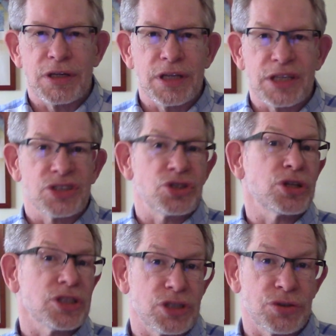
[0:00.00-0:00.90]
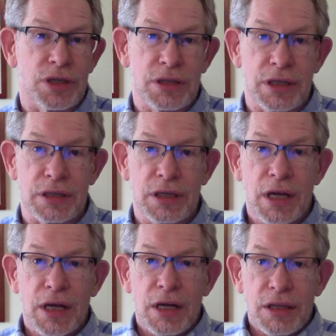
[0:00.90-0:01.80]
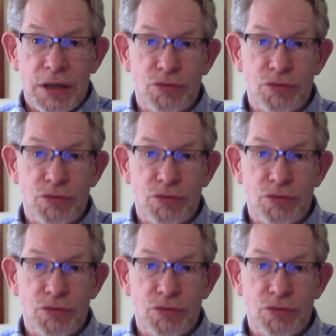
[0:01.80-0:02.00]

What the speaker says: like a circus trick that the